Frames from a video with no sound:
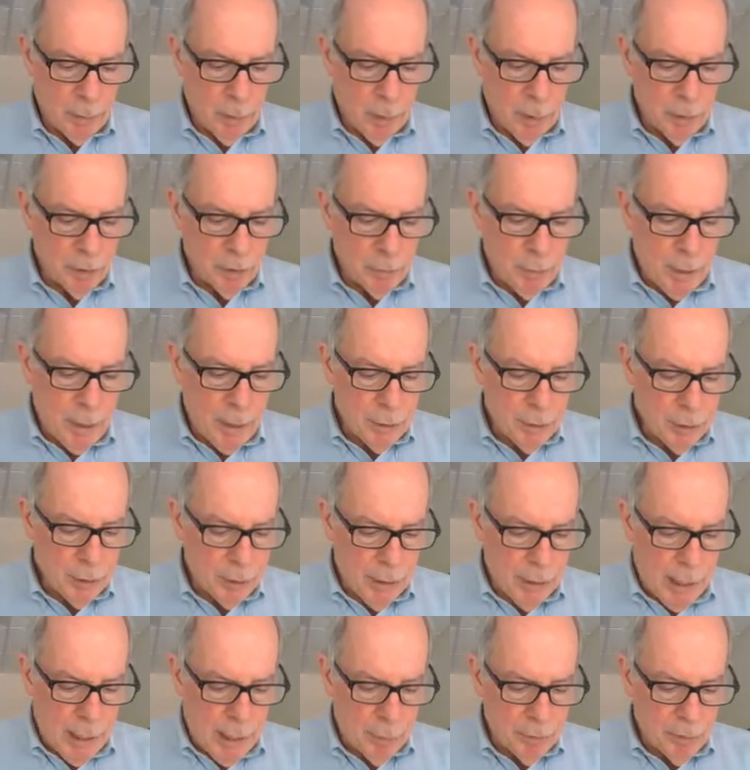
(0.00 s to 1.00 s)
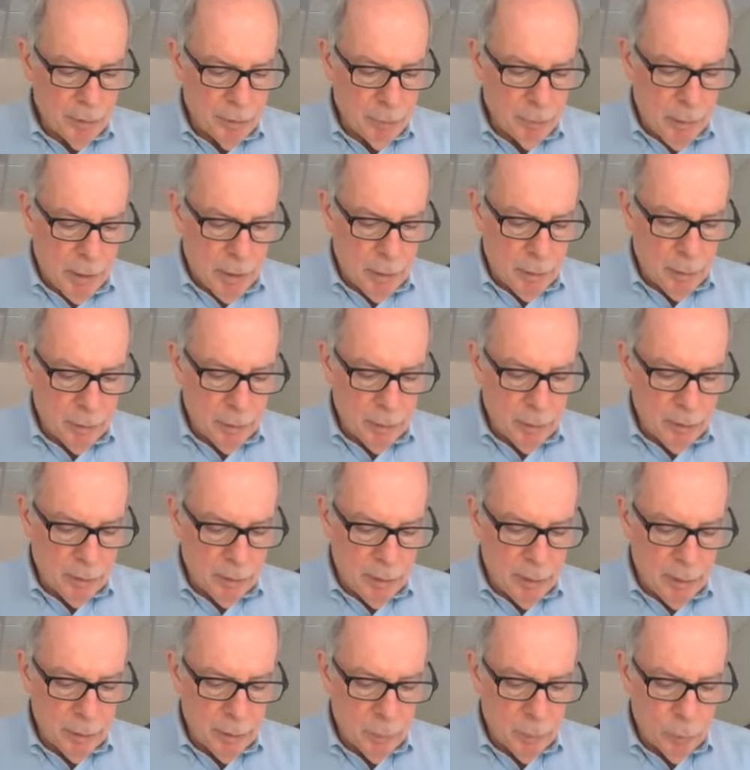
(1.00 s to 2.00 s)
Our strategy now is to better
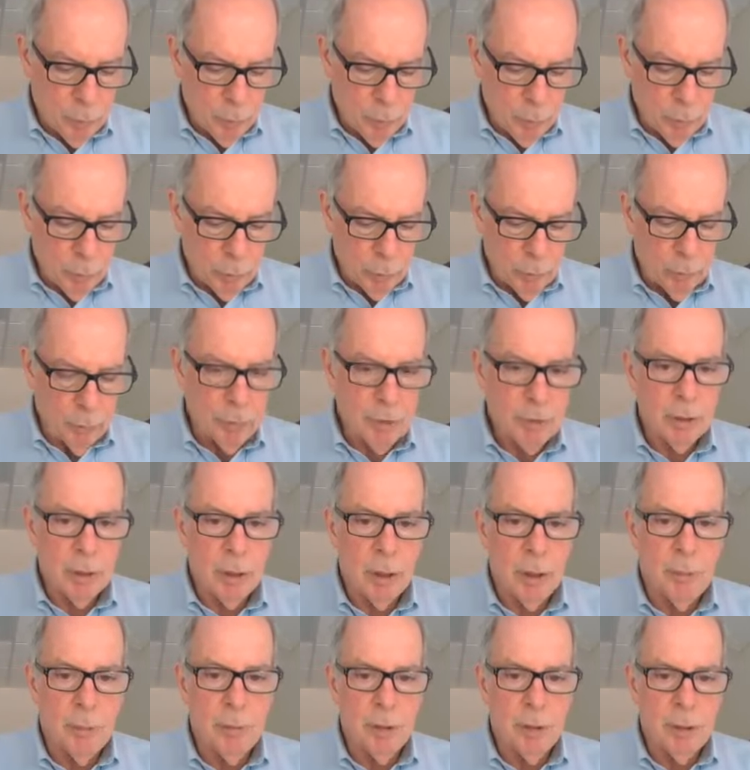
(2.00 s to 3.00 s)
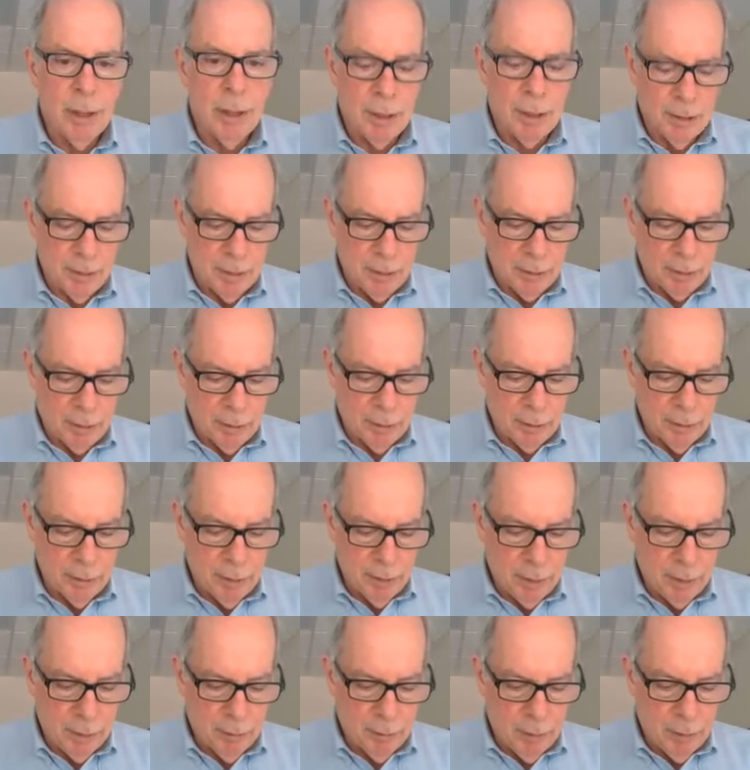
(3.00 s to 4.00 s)
understand the rules of the debt ceiling to
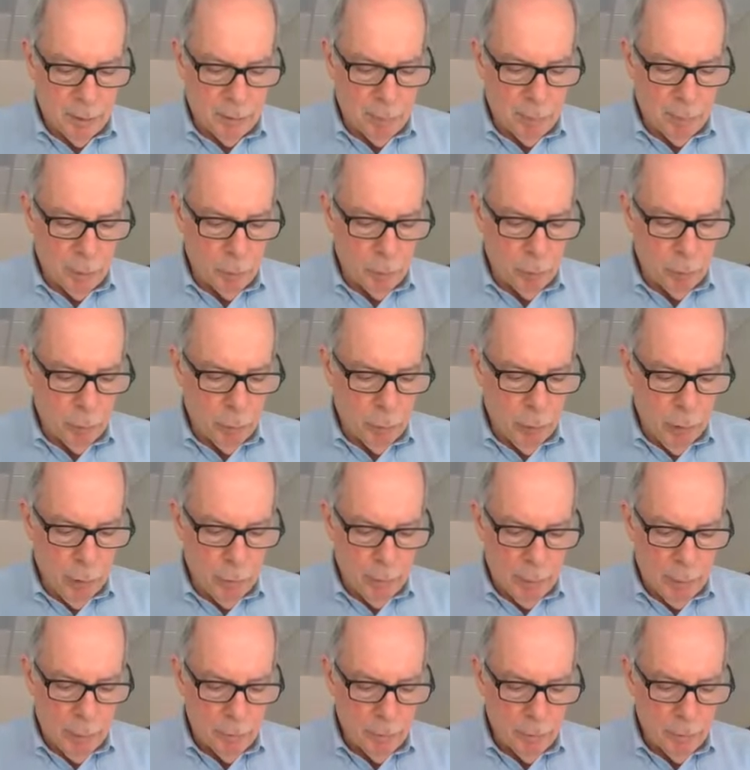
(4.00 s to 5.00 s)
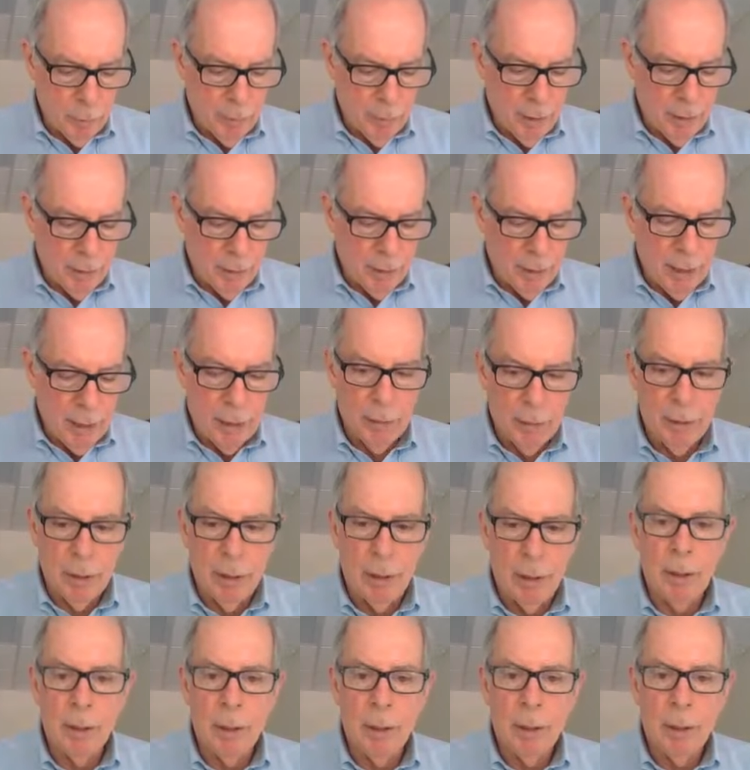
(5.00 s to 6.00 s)
see if individual programs within an
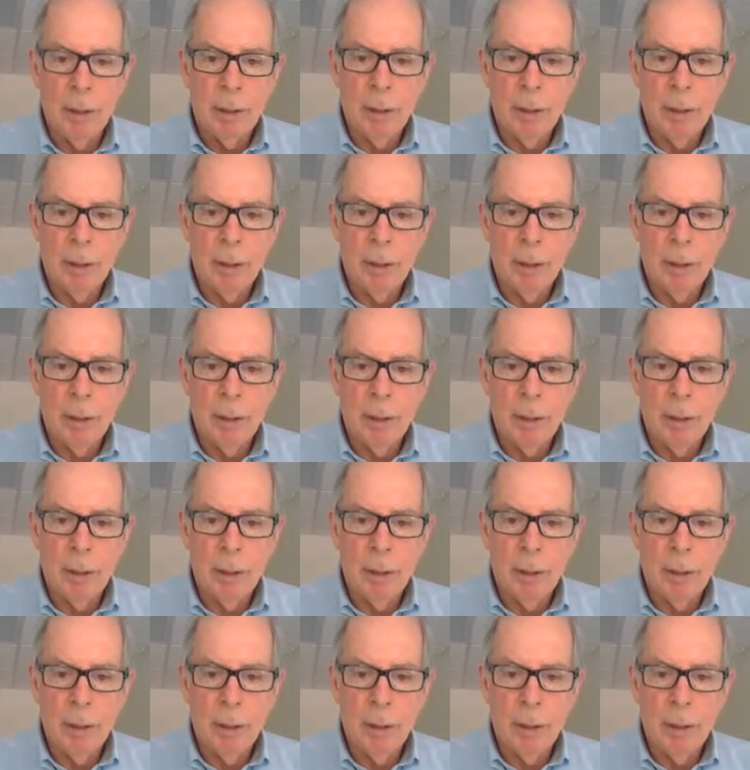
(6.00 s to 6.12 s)
area